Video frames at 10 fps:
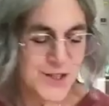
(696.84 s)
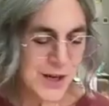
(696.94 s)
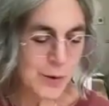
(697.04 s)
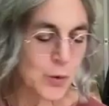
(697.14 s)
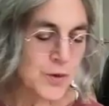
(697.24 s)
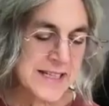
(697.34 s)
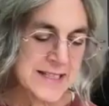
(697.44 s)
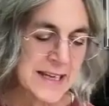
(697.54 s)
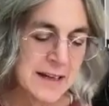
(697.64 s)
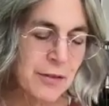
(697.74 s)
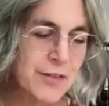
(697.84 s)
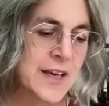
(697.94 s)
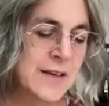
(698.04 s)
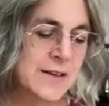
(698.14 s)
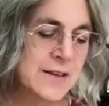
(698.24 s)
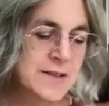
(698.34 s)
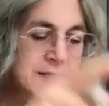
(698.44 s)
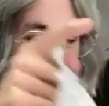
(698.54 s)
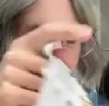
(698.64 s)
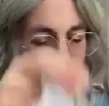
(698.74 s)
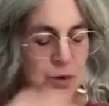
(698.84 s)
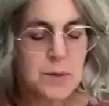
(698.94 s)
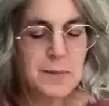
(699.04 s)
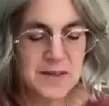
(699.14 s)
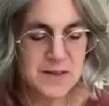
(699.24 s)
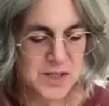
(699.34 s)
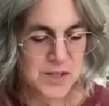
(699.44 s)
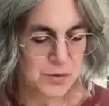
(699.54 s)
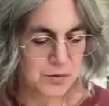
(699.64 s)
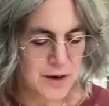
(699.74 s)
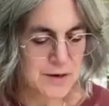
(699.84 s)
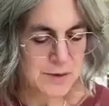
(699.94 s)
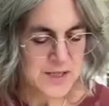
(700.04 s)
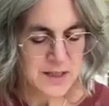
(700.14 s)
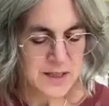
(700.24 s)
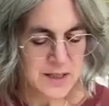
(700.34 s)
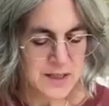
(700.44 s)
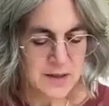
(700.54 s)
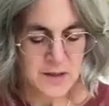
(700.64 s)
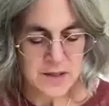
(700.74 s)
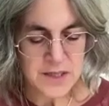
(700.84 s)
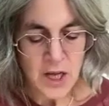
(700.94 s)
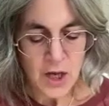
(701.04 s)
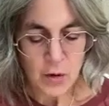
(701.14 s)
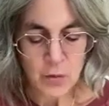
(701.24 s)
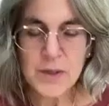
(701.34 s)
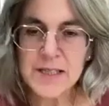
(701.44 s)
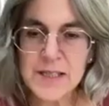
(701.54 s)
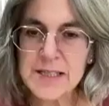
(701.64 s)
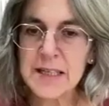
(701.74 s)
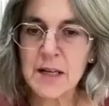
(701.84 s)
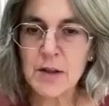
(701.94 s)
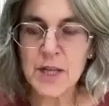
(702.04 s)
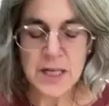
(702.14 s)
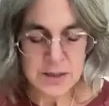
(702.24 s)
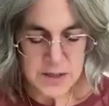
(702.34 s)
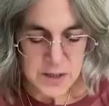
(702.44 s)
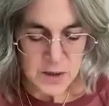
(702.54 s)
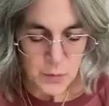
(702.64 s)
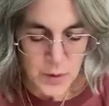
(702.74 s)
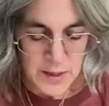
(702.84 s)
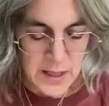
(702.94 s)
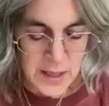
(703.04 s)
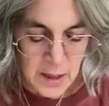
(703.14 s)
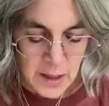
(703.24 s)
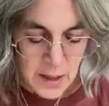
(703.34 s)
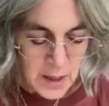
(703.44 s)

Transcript: also all these little things, I was talking about this to a friend recently, that all these little things that we